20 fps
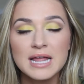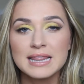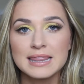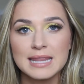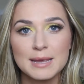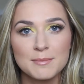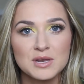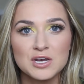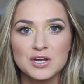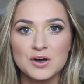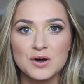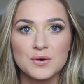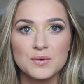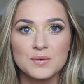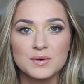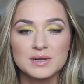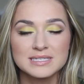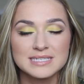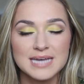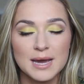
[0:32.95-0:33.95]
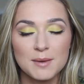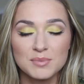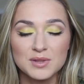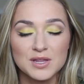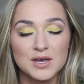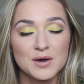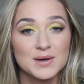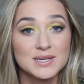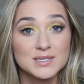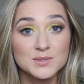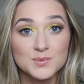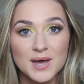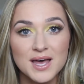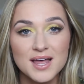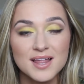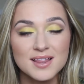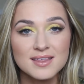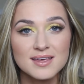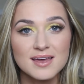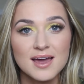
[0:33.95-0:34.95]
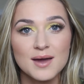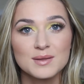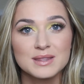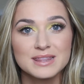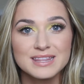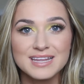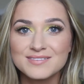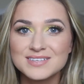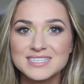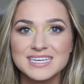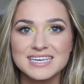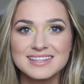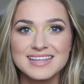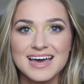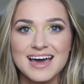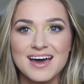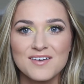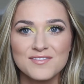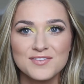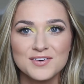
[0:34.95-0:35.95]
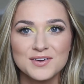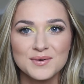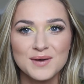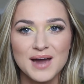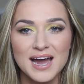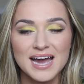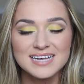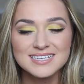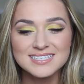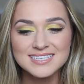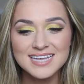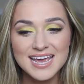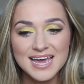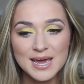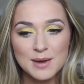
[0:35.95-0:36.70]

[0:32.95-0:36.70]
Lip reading: let me know down below as well. I would love to get that out for you guys.